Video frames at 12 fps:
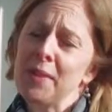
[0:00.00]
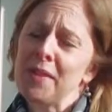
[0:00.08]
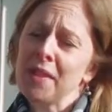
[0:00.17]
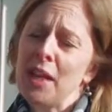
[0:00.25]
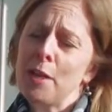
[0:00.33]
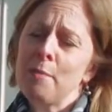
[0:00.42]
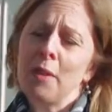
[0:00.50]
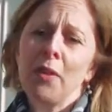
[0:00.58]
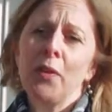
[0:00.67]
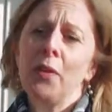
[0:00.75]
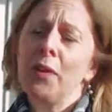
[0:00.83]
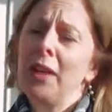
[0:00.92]
a skip and
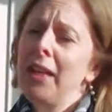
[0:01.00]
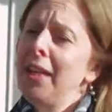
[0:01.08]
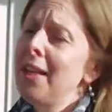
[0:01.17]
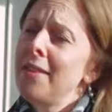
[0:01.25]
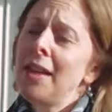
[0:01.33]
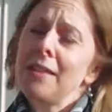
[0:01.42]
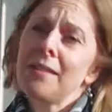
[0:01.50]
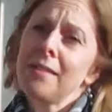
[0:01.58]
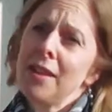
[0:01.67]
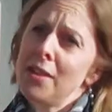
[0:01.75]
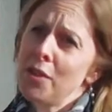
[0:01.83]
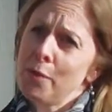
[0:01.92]
thought, that's
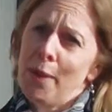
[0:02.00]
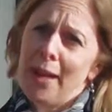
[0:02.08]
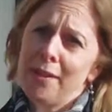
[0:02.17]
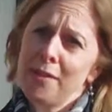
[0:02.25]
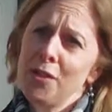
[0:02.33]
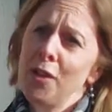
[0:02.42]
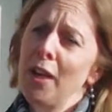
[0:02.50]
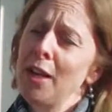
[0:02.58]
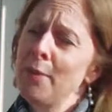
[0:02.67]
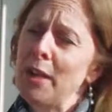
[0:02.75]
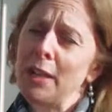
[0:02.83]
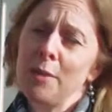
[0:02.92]
such a waste,
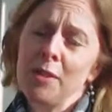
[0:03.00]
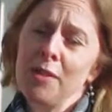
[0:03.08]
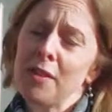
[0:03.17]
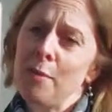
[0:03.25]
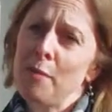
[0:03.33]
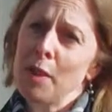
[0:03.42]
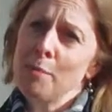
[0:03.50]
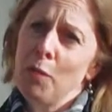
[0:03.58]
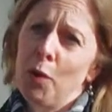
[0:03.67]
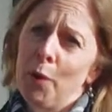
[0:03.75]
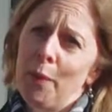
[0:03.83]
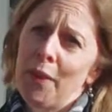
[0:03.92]
surely we could do something
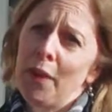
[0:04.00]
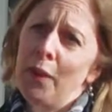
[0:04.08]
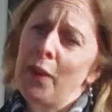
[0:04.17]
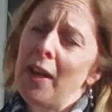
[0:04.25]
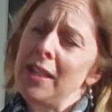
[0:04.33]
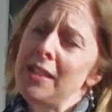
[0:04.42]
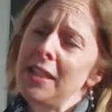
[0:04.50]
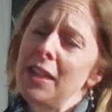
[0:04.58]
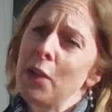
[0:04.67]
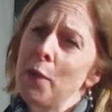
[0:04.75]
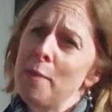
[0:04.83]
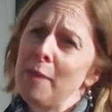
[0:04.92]
more with old IT
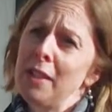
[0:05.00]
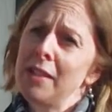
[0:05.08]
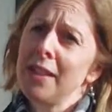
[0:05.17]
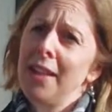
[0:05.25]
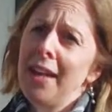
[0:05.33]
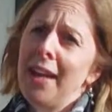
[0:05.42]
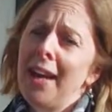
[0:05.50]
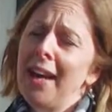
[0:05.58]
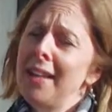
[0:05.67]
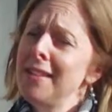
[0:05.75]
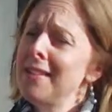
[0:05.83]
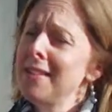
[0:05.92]
equipment.
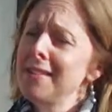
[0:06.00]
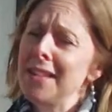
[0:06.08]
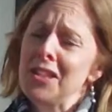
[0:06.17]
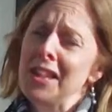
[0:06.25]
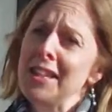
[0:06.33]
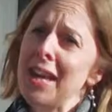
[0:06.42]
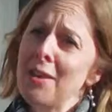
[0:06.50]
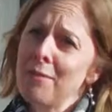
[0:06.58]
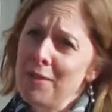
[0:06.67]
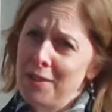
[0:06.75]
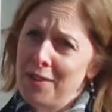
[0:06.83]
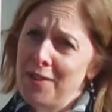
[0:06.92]
And essentially that
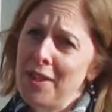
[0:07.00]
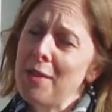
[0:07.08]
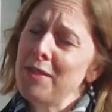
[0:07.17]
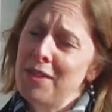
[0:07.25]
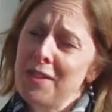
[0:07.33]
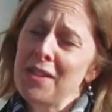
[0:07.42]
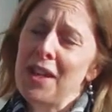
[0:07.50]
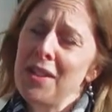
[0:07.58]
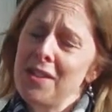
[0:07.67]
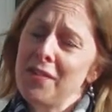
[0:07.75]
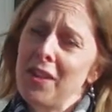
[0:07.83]
was the start